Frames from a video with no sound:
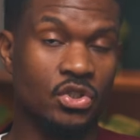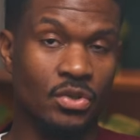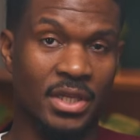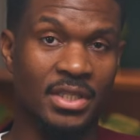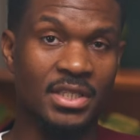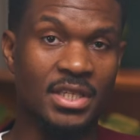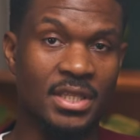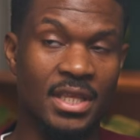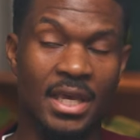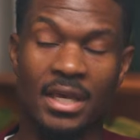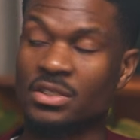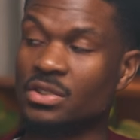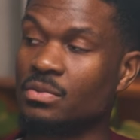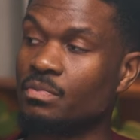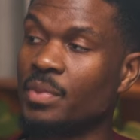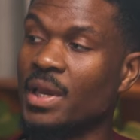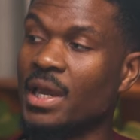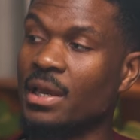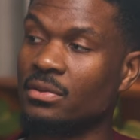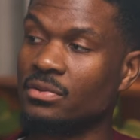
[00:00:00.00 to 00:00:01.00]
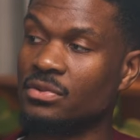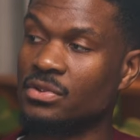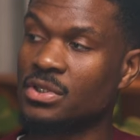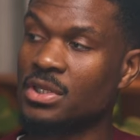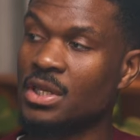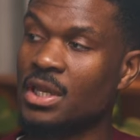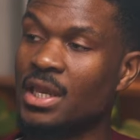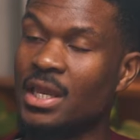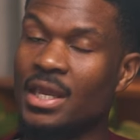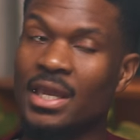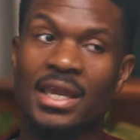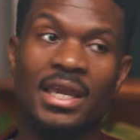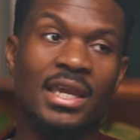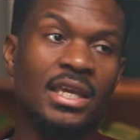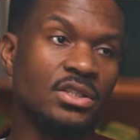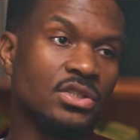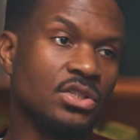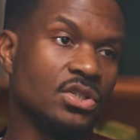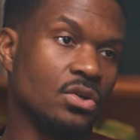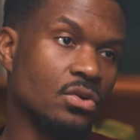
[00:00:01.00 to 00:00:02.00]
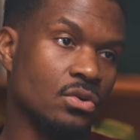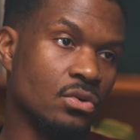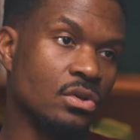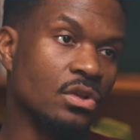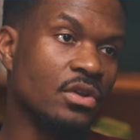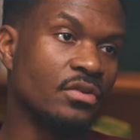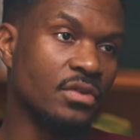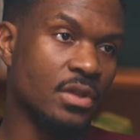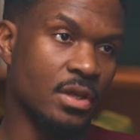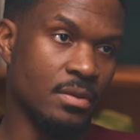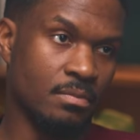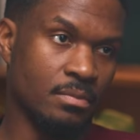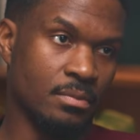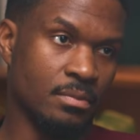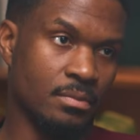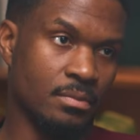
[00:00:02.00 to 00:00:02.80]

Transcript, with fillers: £20,000 into all of them.